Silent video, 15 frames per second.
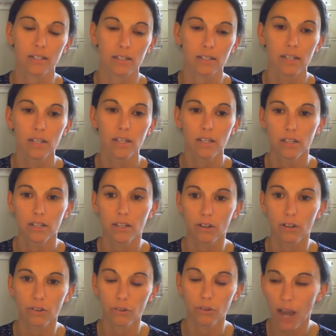And you
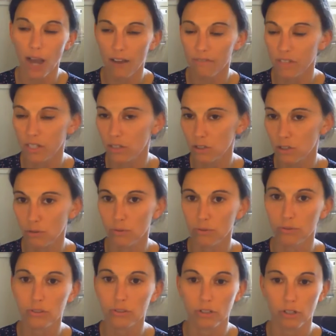know you have these
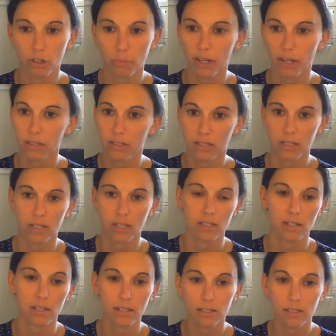tools you know about
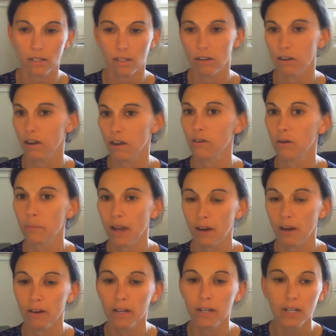statistics and you know
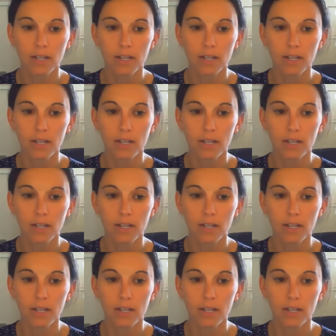about